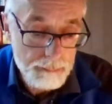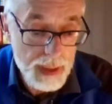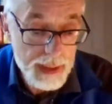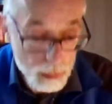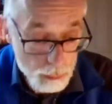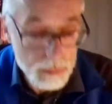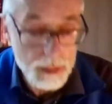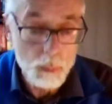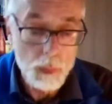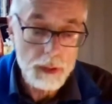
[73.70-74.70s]
He
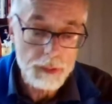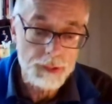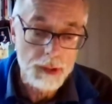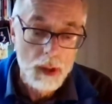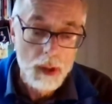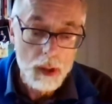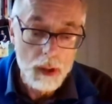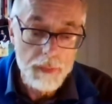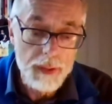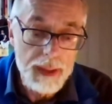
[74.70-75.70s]
currently works
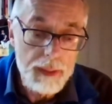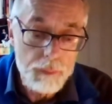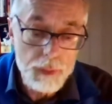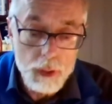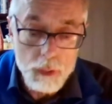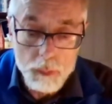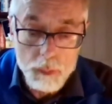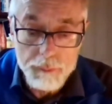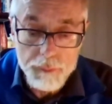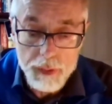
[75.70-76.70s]
on the
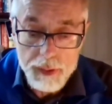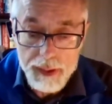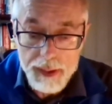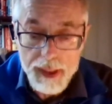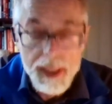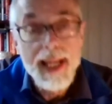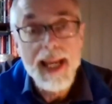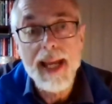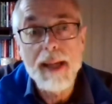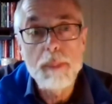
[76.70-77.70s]
Leverhulme-funded
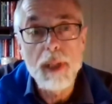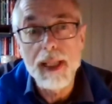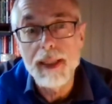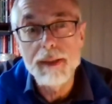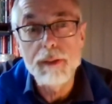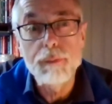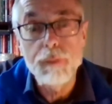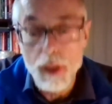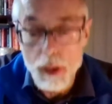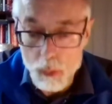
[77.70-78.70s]
Ebb and
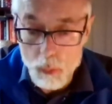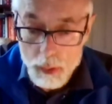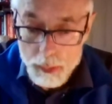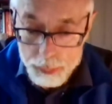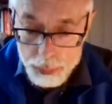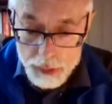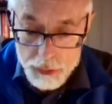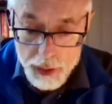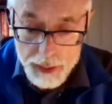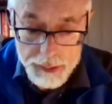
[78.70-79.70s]
Flow
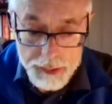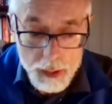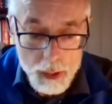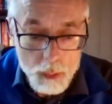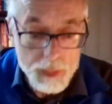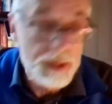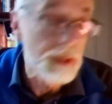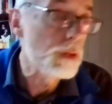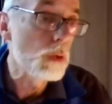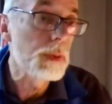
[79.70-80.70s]
project, which
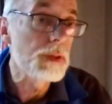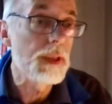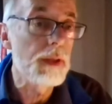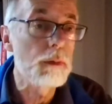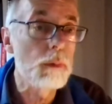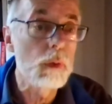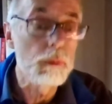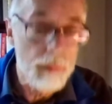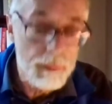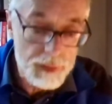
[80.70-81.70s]
seeks to understand the role
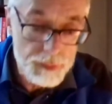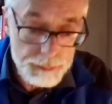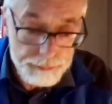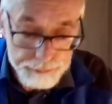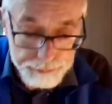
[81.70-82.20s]
of rivers